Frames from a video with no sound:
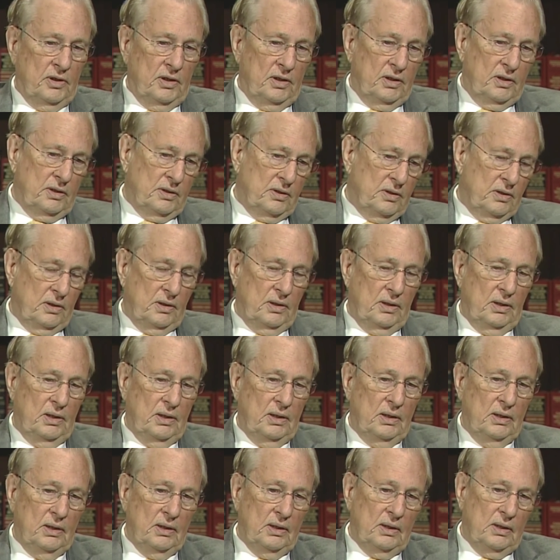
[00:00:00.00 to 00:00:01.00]
One is
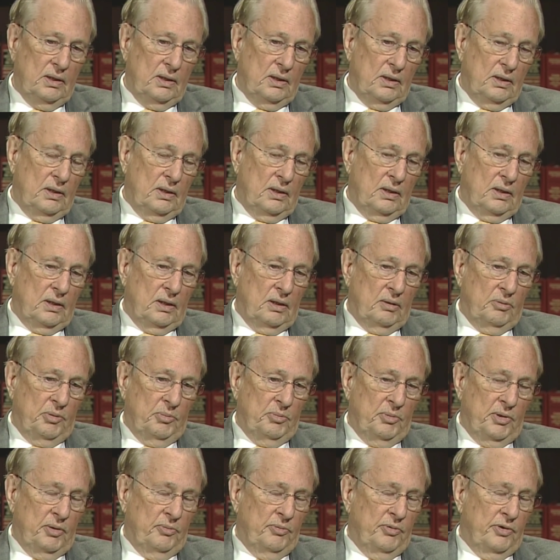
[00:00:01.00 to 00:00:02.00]
I'm
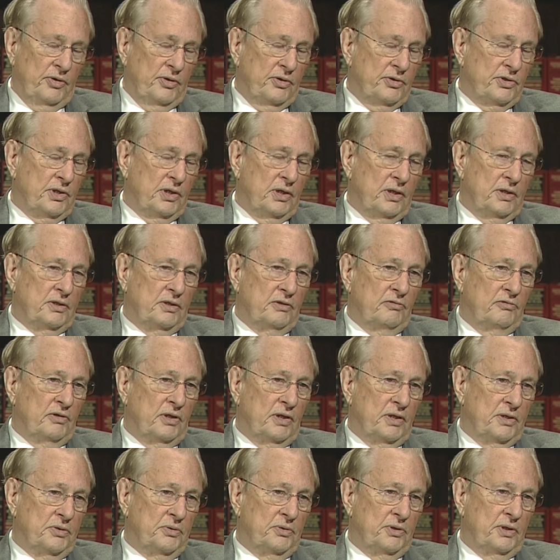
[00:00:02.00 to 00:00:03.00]
a member of the Science
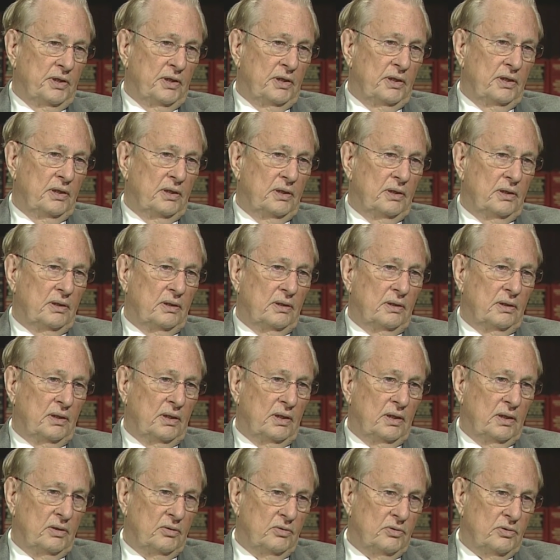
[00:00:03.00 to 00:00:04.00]
Advisory
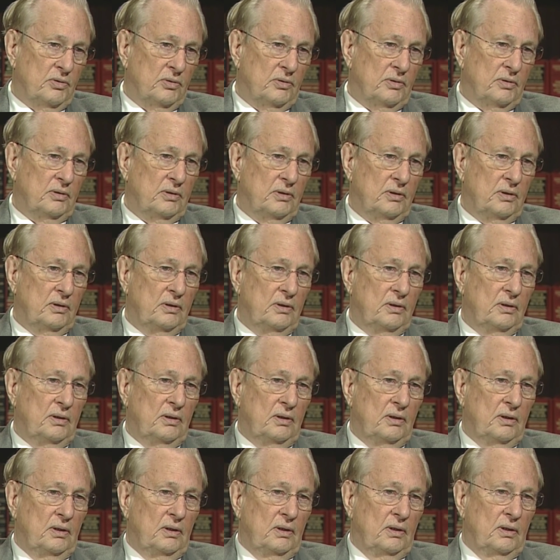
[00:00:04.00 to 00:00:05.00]
Council
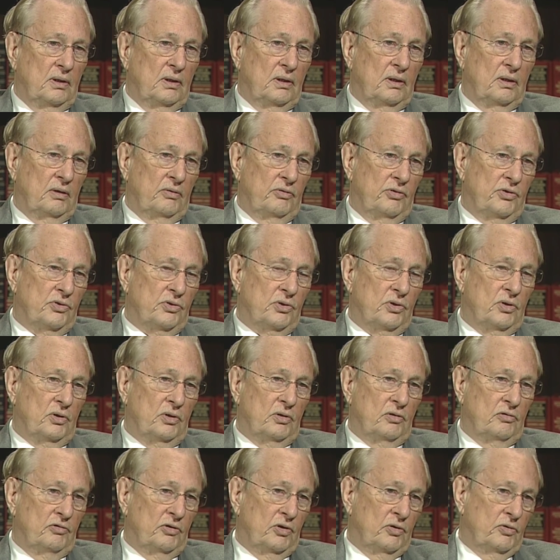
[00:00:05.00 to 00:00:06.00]
of the
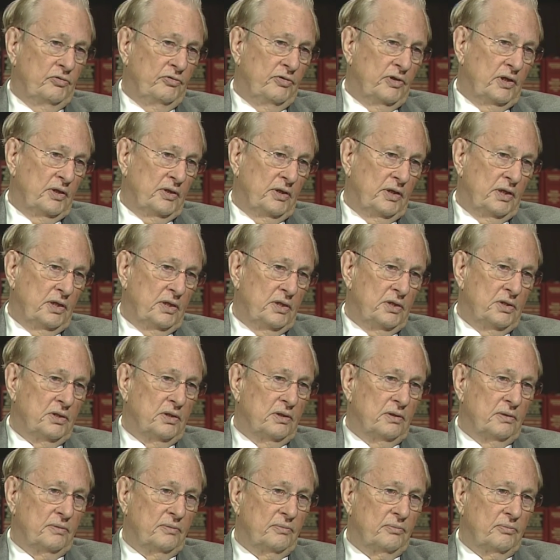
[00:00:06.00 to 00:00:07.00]
Skolkovo
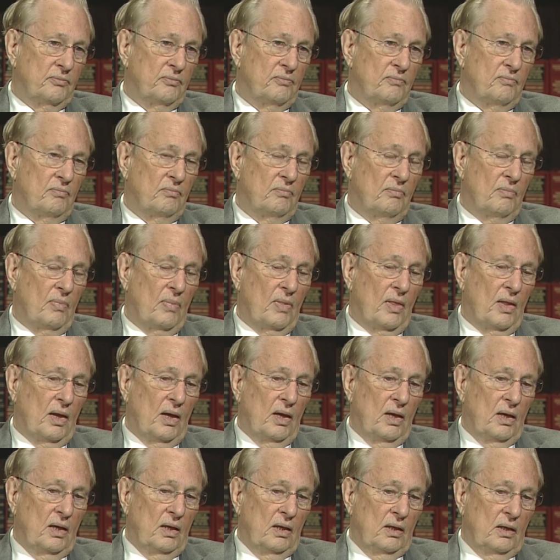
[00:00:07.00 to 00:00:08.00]
Foundation.
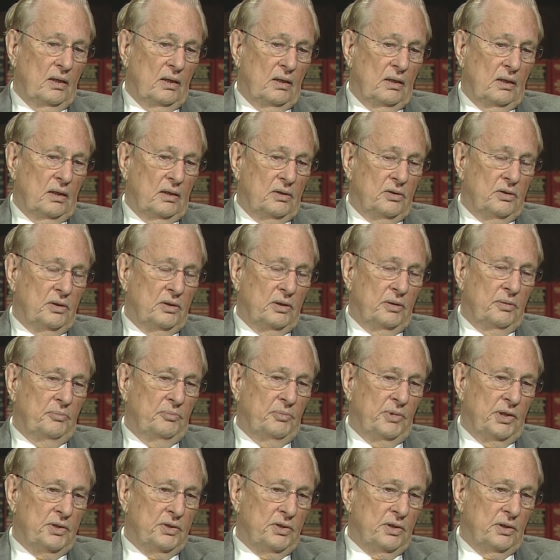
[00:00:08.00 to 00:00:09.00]
I should
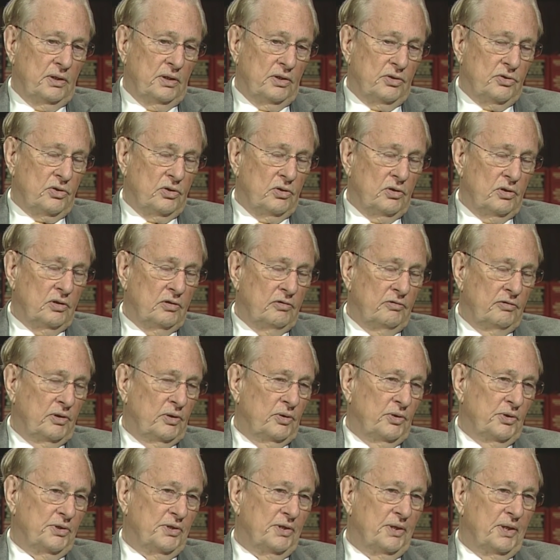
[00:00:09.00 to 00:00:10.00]
mention that
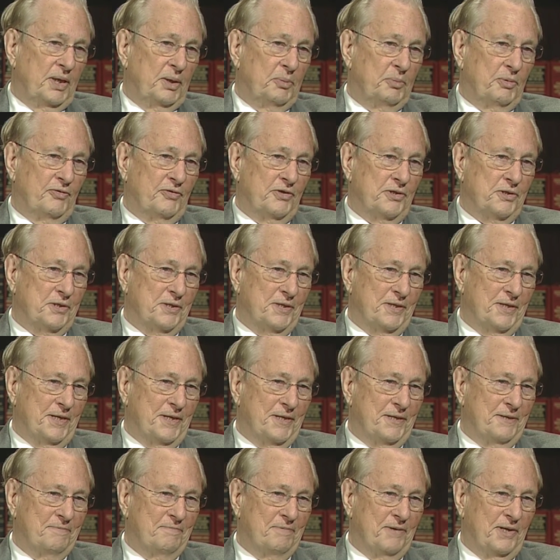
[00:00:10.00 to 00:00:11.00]
Skolkovo is the name of a
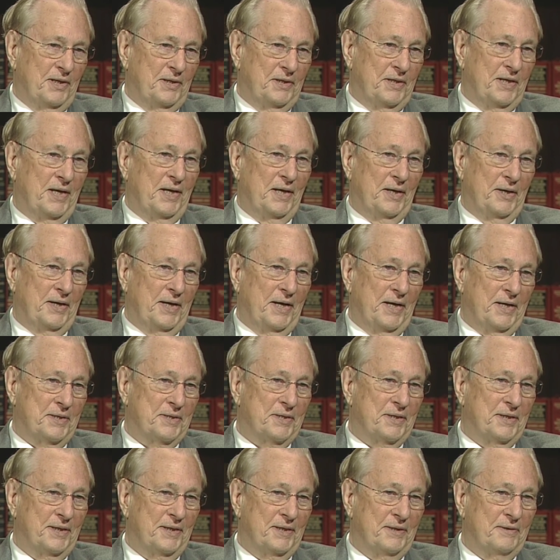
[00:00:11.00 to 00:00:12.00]
city, a town
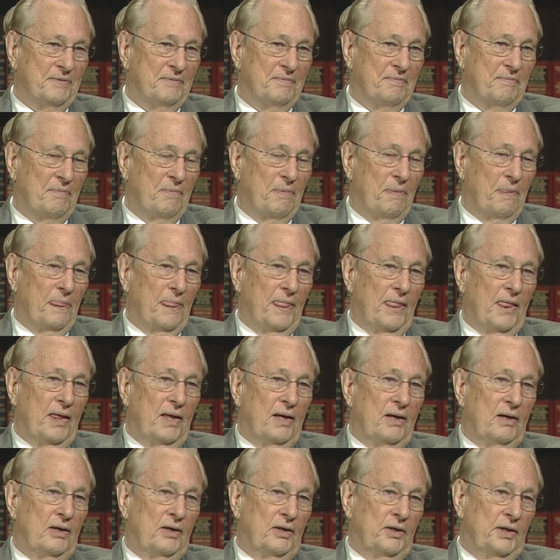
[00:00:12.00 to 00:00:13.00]
actually. Okay.
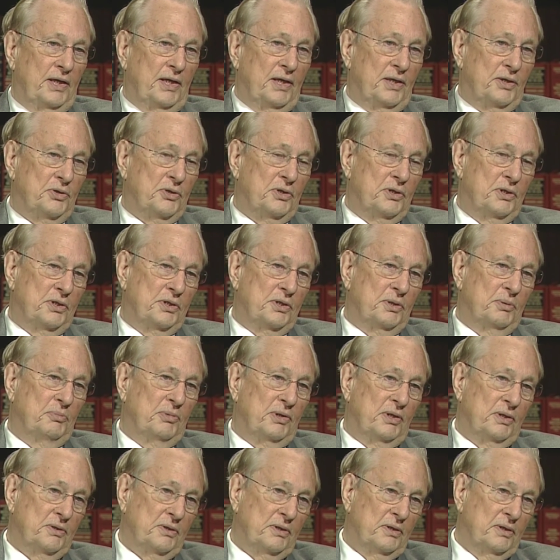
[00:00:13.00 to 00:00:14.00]
On the outskirts of
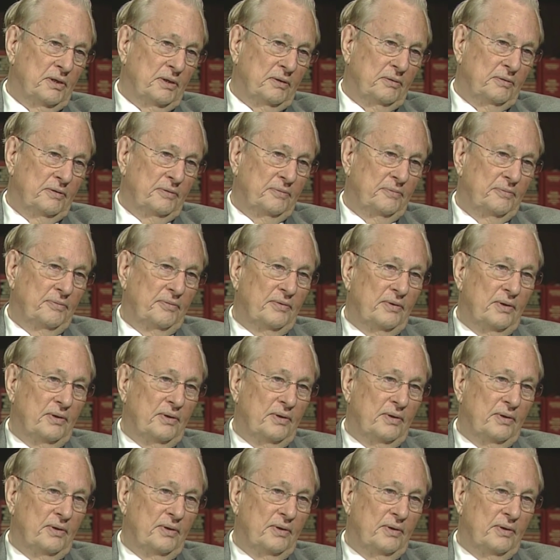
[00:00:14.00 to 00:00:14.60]
Moscow.